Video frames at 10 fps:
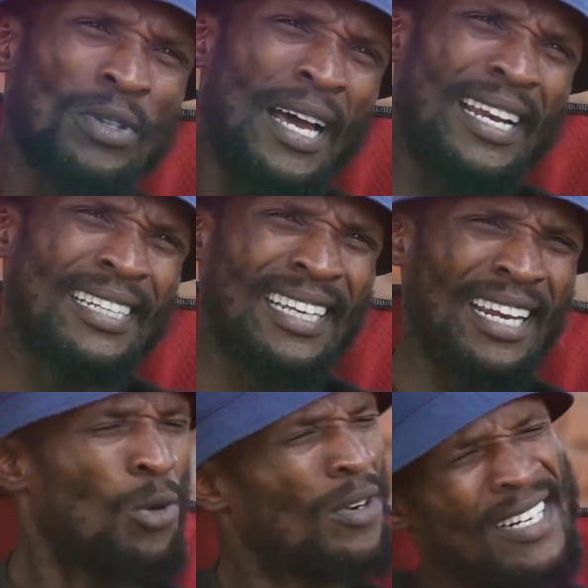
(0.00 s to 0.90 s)
talent
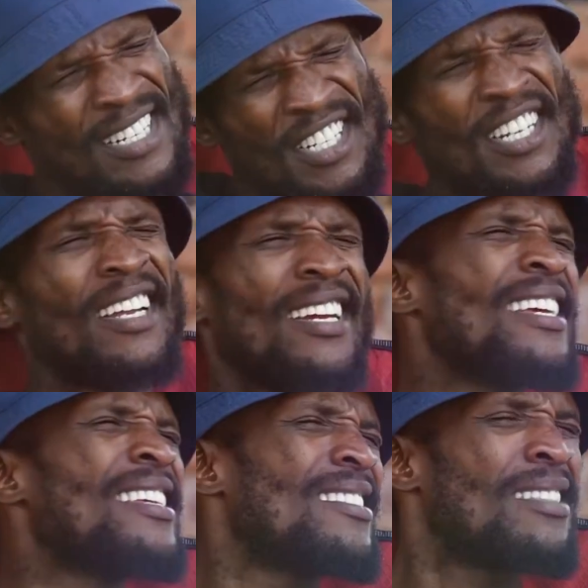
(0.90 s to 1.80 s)
recognition
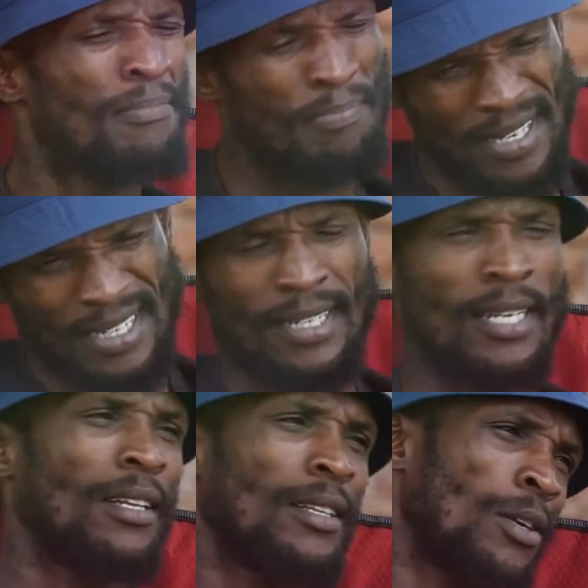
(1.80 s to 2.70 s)
is the big
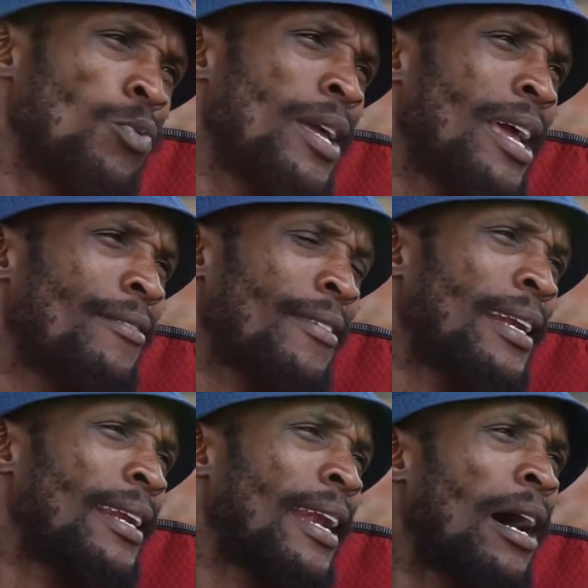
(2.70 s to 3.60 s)
deal that we have
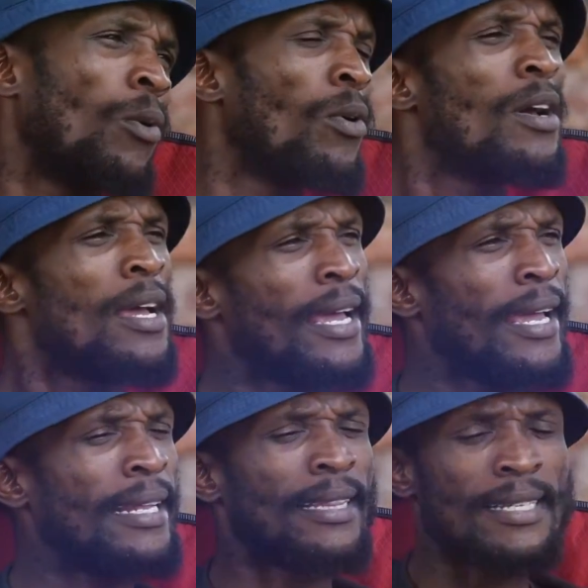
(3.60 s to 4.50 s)
right now
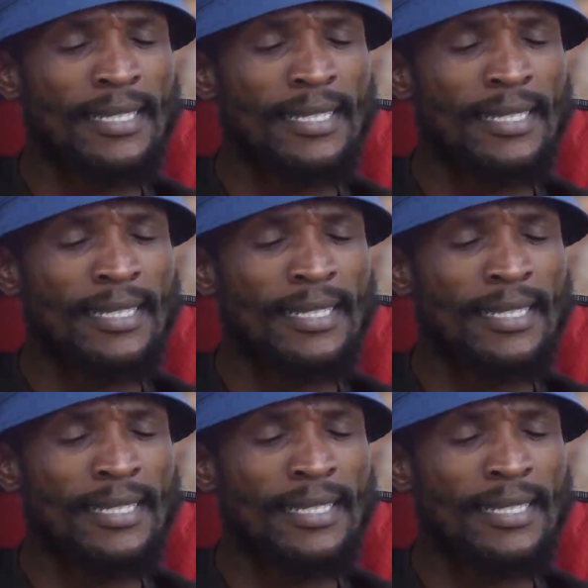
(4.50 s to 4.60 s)
in this